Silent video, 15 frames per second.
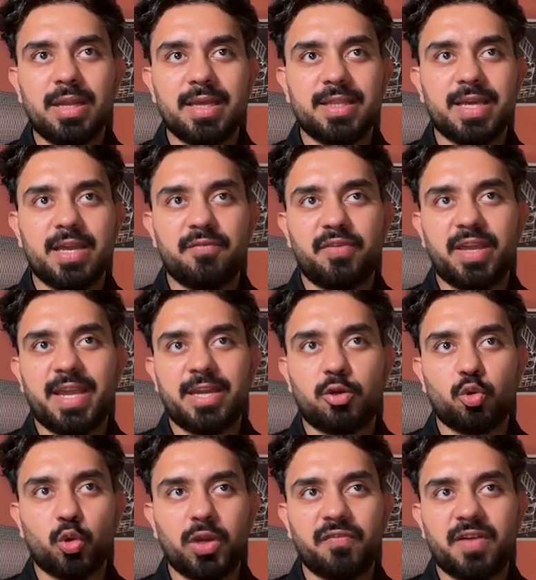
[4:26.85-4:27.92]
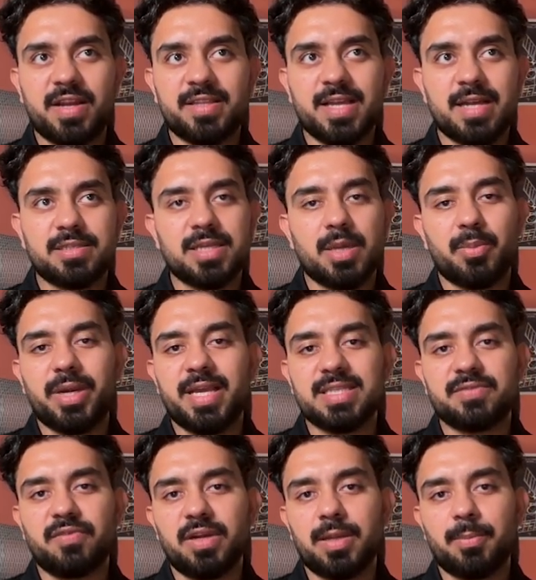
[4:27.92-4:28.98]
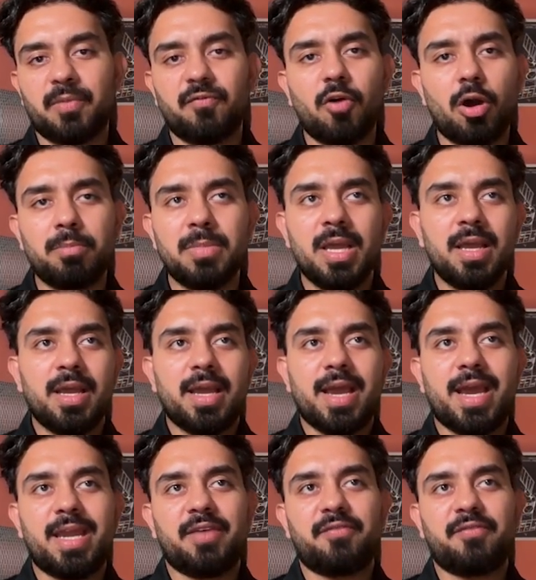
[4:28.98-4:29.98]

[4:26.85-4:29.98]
and then we get notified that somebody has filled up a form, and